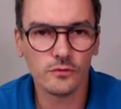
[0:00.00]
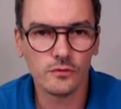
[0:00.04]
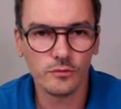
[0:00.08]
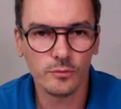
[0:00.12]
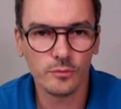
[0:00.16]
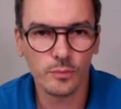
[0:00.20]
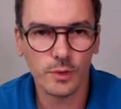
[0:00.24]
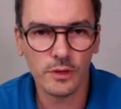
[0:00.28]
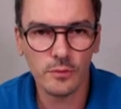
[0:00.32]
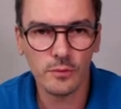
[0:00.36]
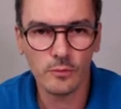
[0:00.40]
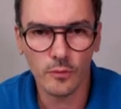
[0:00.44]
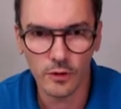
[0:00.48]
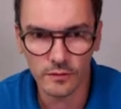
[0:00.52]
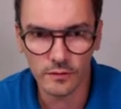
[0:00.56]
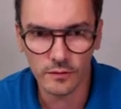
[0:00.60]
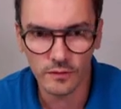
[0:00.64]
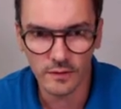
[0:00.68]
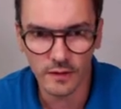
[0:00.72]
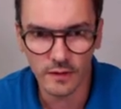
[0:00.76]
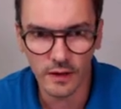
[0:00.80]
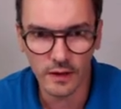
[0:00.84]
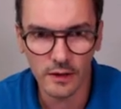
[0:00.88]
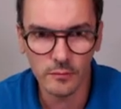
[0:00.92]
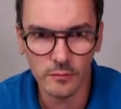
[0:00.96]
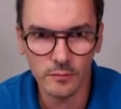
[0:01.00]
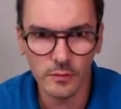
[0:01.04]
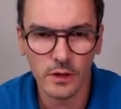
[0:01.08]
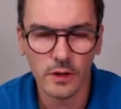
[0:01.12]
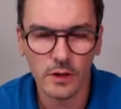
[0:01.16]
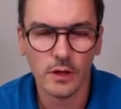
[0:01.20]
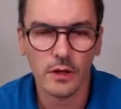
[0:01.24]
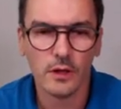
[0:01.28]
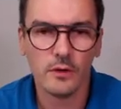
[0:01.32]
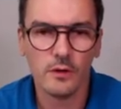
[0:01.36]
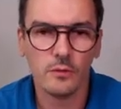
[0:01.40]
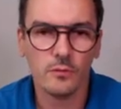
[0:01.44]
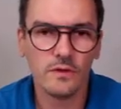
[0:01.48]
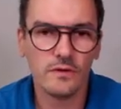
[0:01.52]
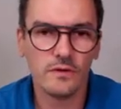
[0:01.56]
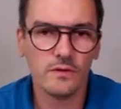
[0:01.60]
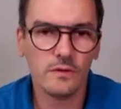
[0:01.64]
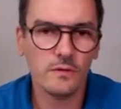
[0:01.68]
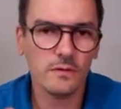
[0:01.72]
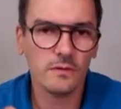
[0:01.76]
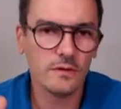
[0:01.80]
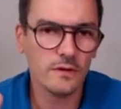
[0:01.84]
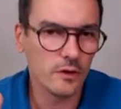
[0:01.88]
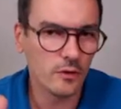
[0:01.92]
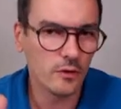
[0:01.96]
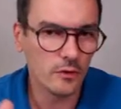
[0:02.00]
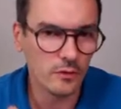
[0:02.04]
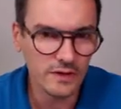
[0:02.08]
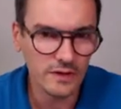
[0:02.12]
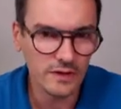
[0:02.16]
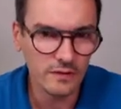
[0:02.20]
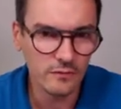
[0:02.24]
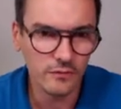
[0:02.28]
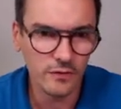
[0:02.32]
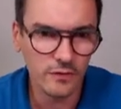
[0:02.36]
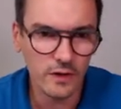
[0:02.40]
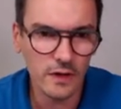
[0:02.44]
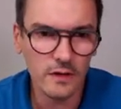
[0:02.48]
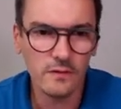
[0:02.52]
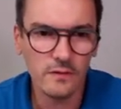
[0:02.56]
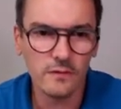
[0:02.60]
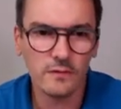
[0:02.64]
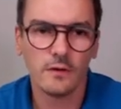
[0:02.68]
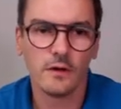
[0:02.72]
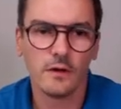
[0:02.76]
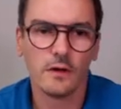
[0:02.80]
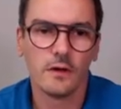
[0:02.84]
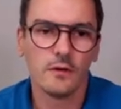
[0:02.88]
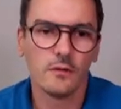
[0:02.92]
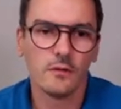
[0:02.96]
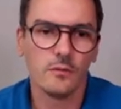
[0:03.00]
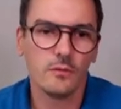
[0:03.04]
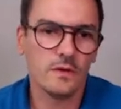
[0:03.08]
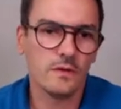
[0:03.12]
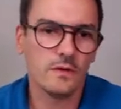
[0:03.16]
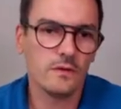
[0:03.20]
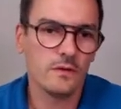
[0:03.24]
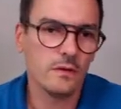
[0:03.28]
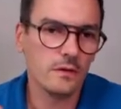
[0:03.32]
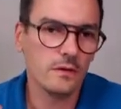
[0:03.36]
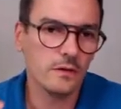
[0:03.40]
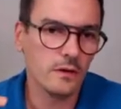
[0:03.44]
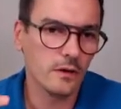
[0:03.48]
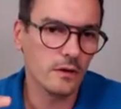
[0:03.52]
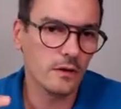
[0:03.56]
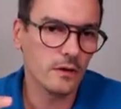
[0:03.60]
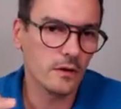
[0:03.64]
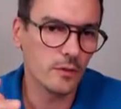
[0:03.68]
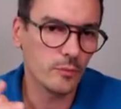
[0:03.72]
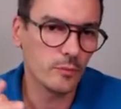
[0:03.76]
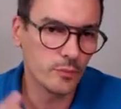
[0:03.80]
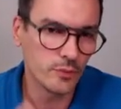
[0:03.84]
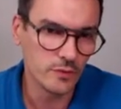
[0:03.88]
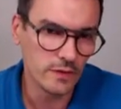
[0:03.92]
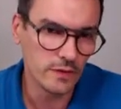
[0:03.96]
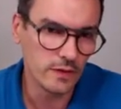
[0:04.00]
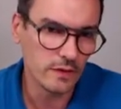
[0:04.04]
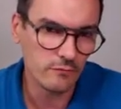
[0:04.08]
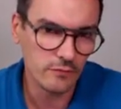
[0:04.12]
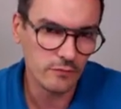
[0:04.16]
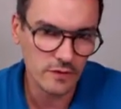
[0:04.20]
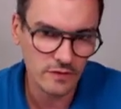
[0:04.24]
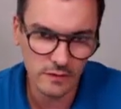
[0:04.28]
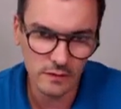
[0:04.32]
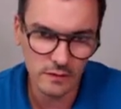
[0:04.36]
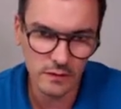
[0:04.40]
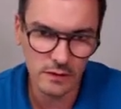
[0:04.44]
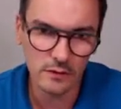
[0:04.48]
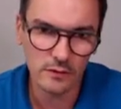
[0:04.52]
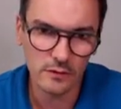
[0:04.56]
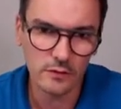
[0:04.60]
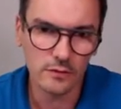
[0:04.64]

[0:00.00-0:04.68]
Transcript: to spend more time within the audit phase, within the put everything in